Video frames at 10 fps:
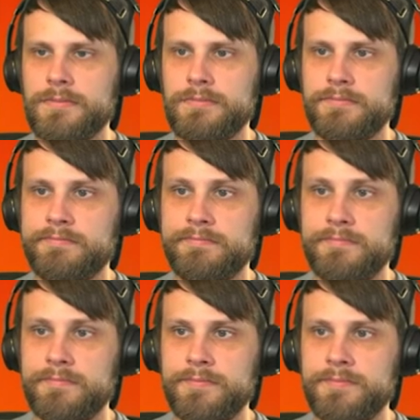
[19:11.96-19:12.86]

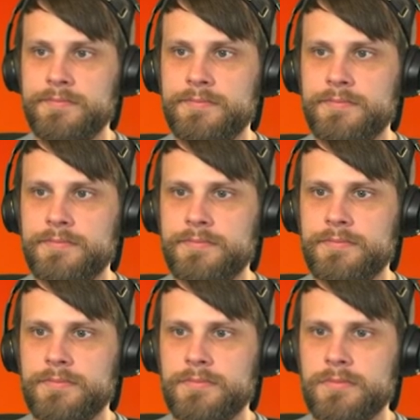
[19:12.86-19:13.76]

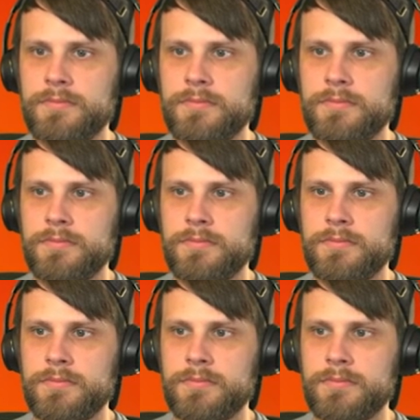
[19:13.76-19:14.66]

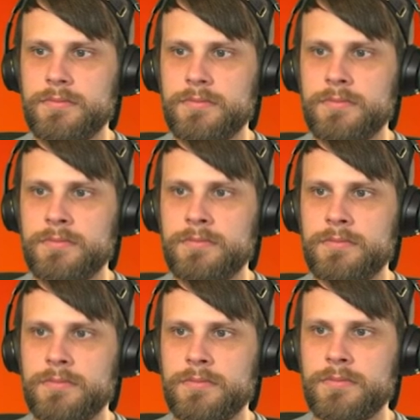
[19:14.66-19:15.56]

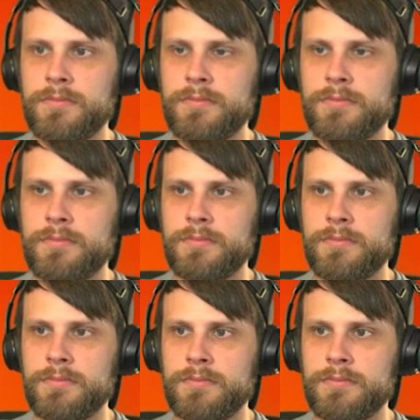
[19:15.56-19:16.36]
Nobody speaks.